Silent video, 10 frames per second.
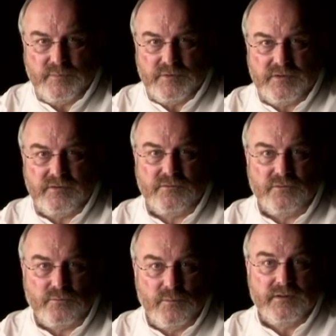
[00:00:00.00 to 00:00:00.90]
framework. And
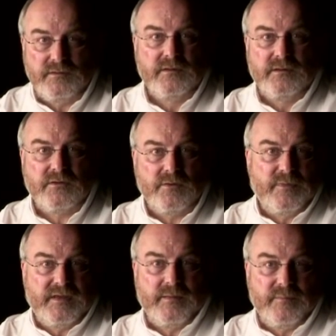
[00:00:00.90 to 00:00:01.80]
of course, one
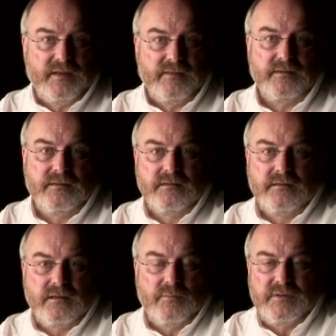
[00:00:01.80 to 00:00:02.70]
can become the other
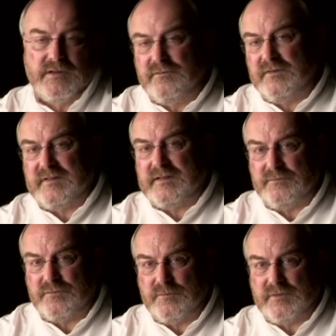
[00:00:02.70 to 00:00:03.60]
and will need
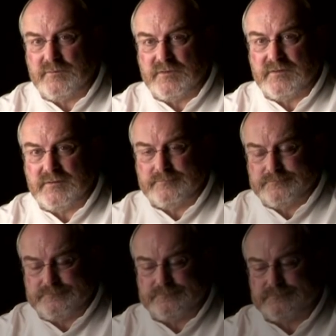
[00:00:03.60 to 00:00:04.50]
resetting from time to time.